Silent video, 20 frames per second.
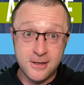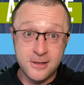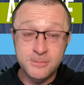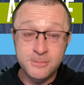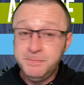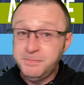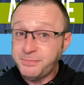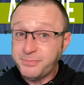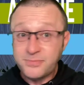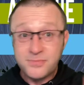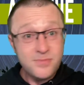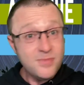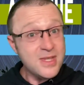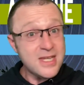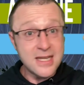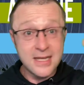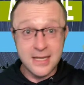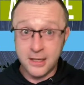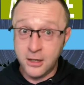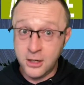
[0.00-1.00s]
Hit the
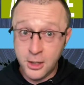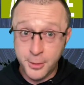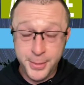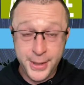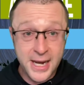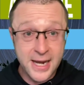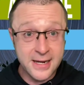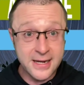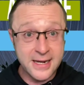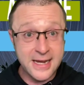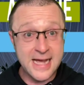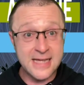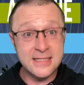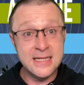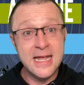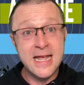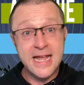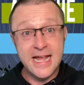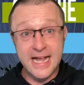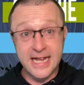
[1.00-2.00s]
comments here. We need your
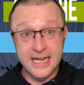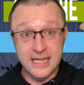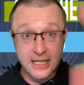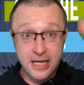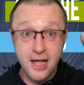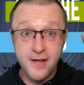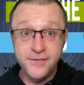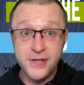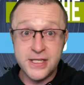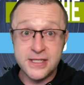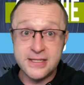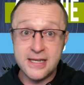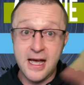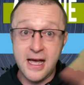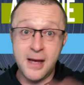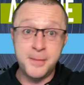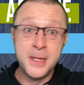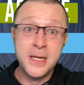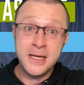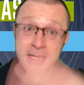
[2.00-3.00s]
comments. If you got any
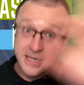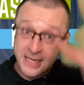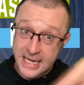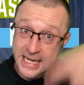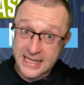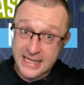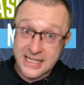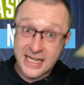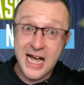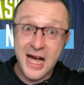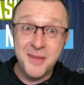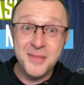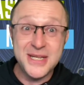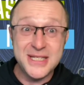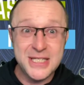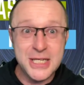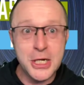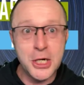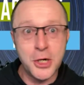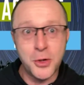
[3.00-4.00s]
requests or you want
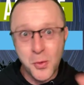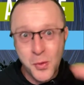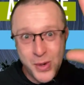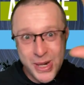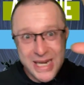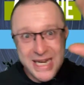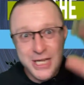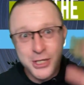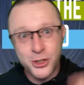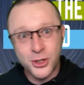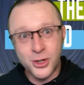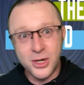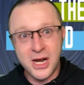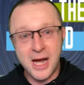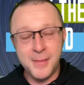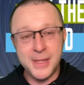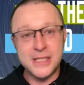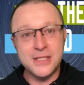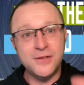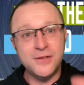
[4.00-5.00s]
us to take a deeper dive,
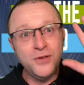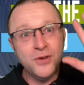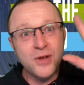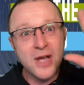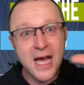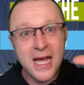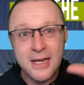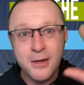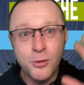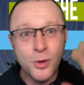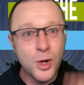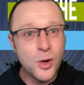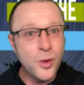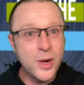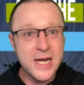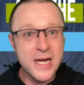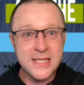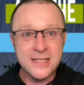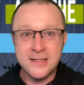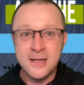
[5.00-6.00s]
put the comments
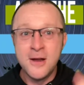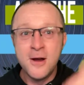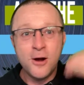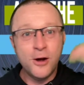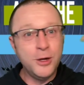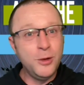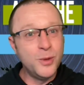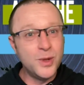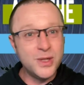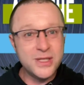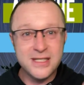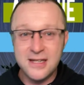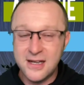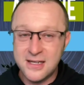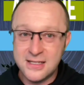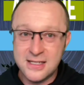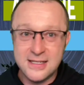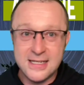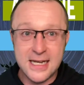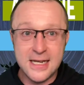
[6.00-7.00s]
and we'll look at it.
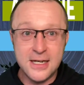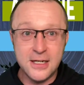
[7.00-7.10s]
Boom.